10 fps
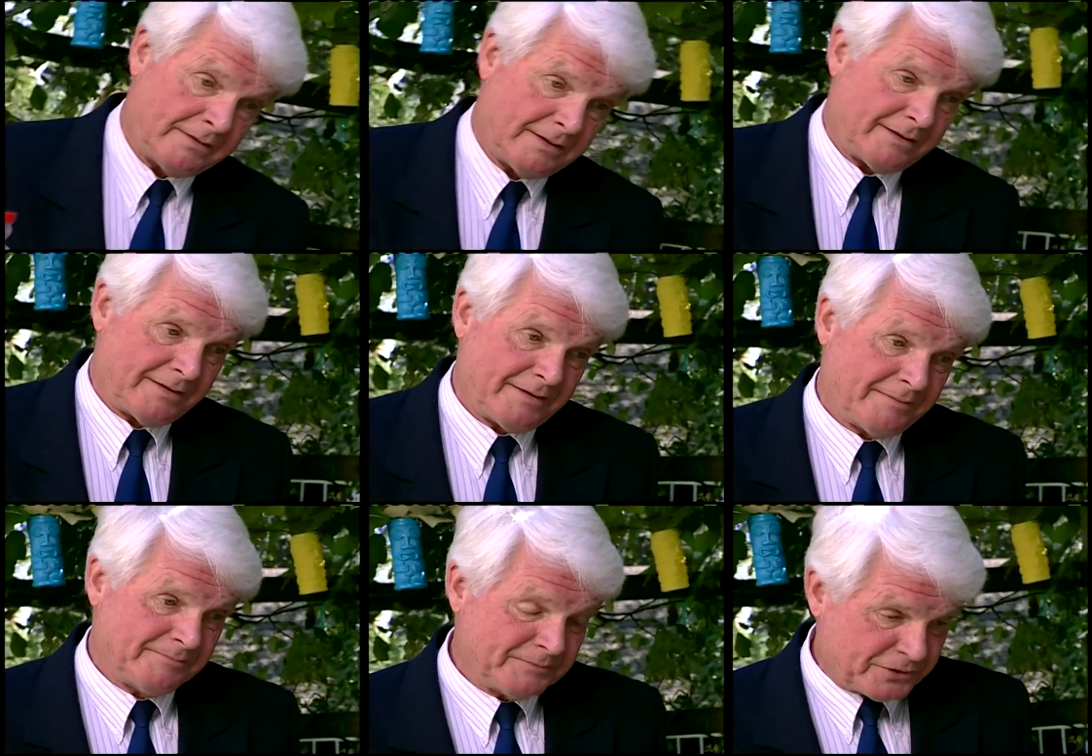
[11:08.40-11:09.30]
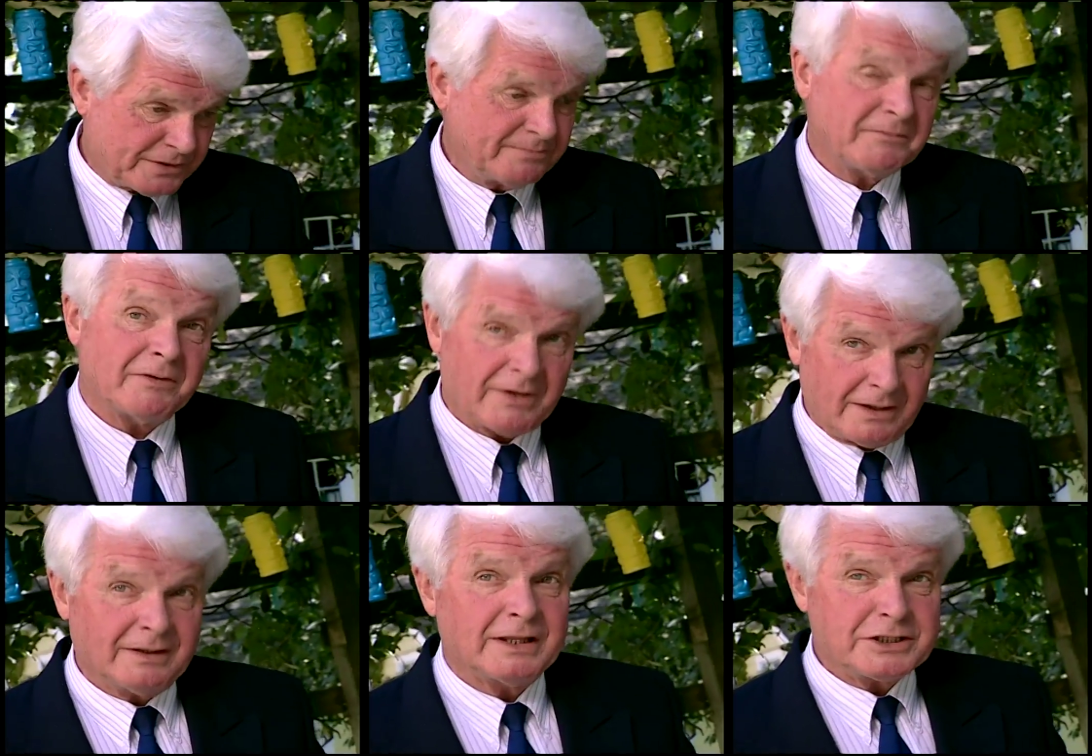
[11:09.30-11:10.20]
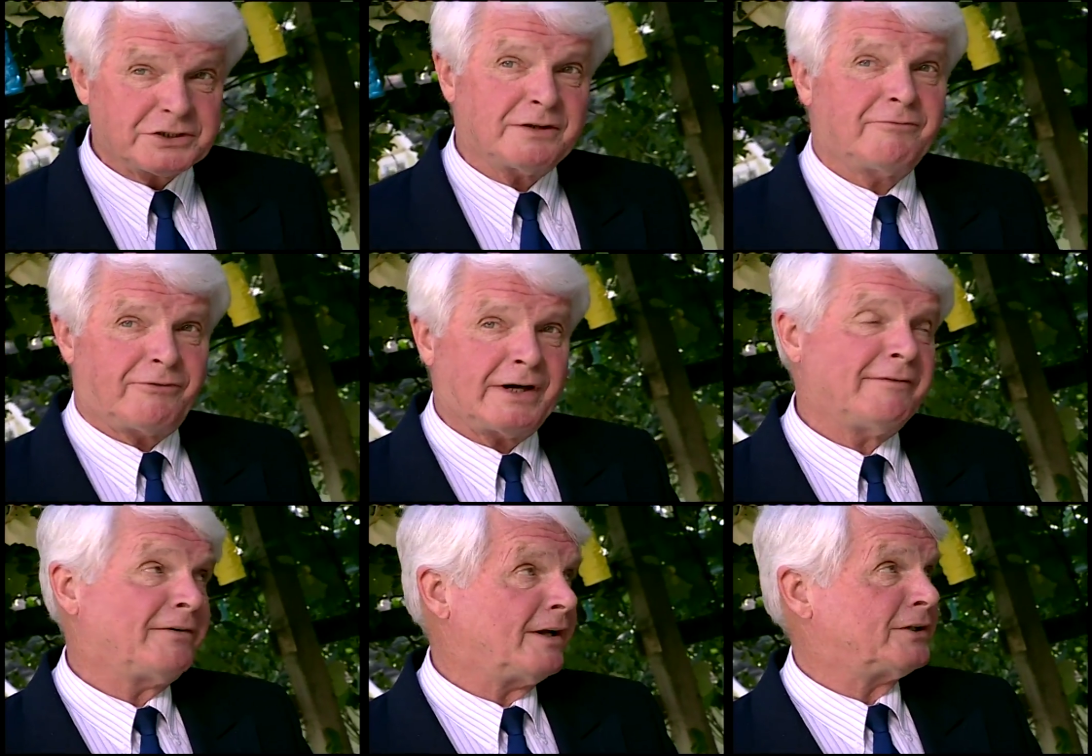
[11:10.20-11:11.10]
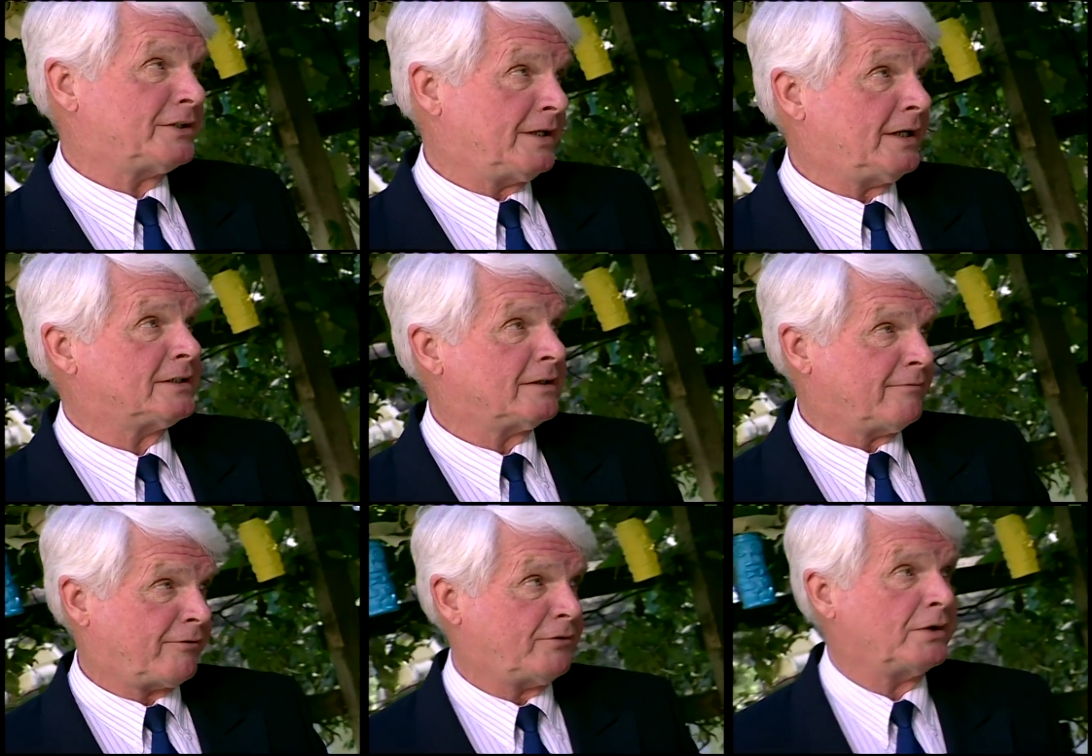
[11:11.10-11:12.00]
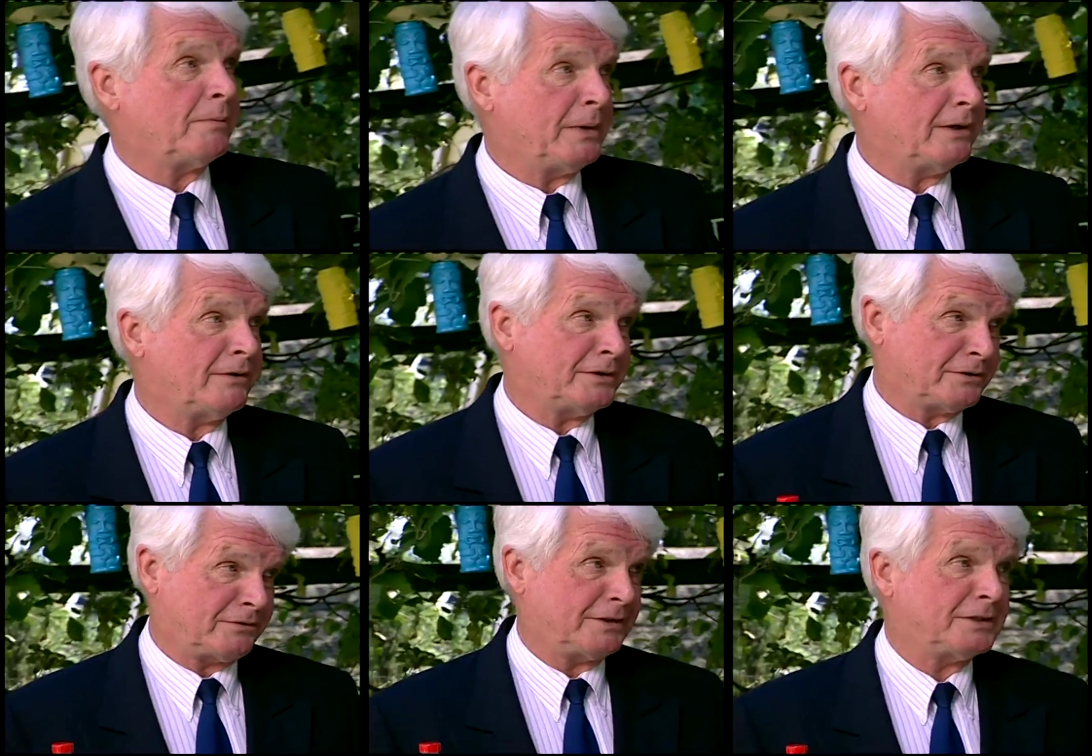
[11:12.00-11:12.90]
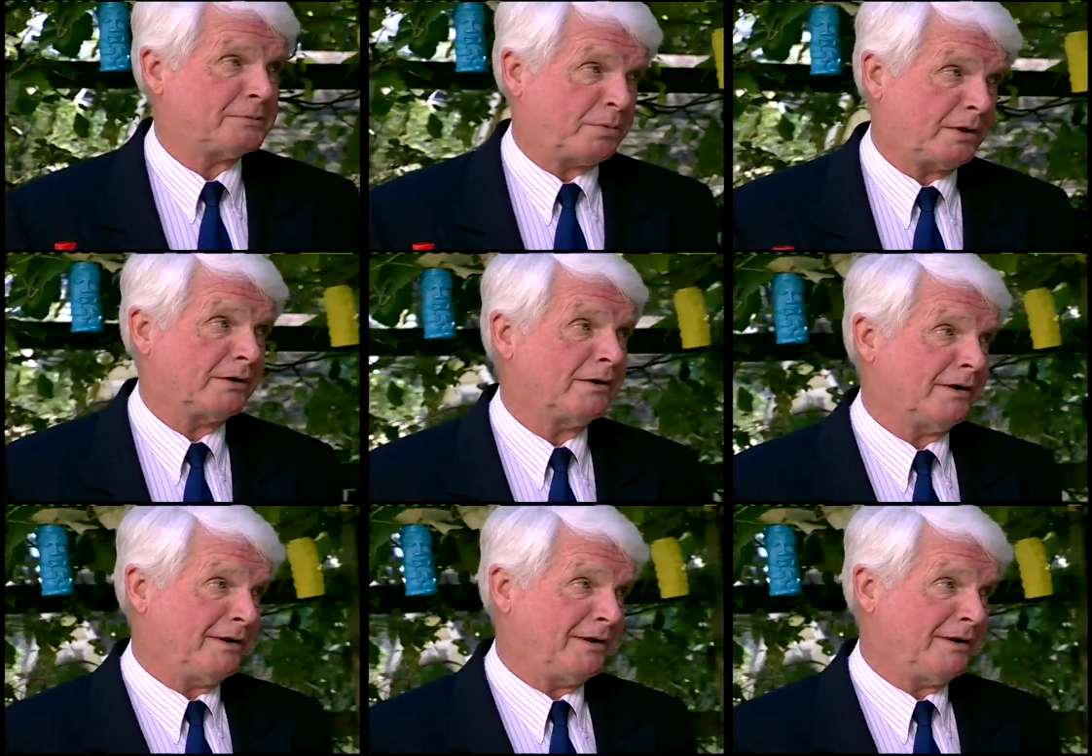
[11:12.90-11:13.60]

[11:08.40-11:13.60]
Um, less than $5 a dozen for real beer is, is pretty good.